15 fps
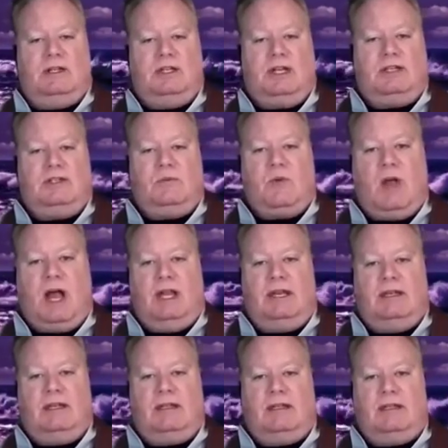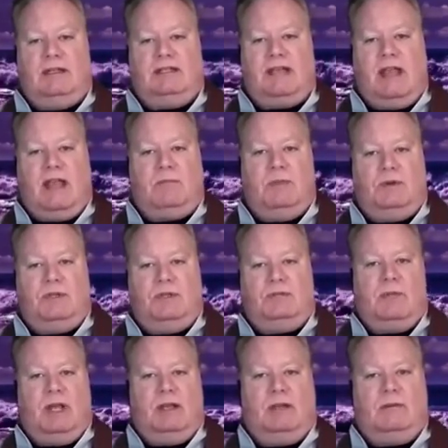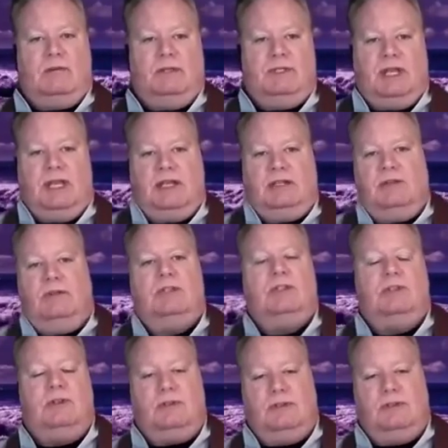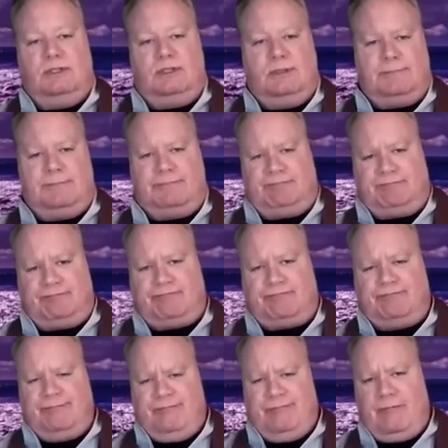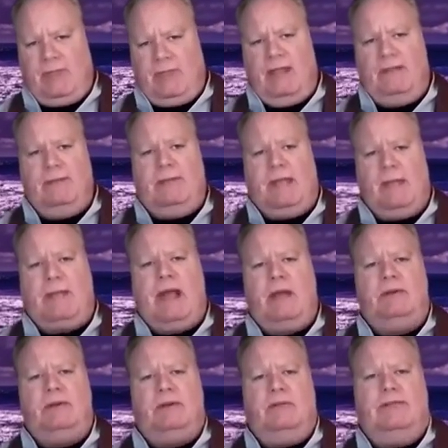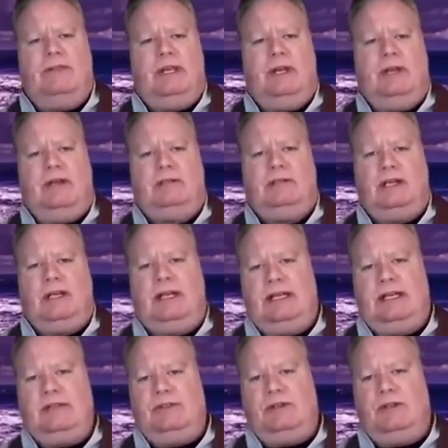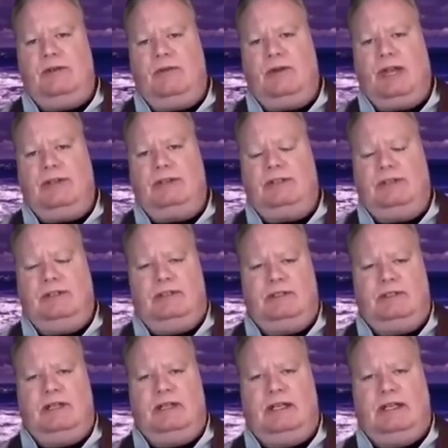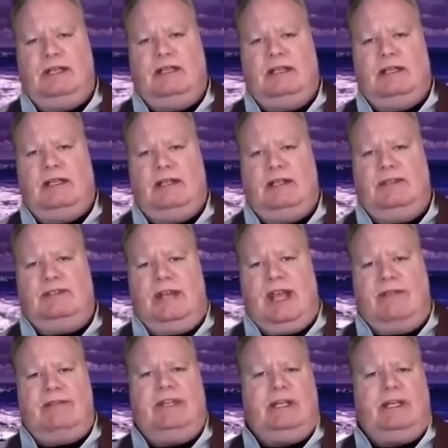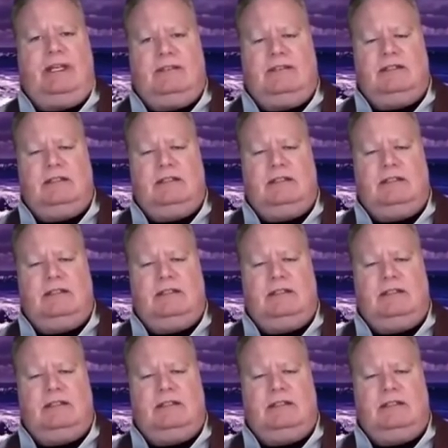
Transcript: Ajahn Swat, a Thai Buddhist monk, would say to his students, "That mountain over there on the eastern horizon, is it heavy?"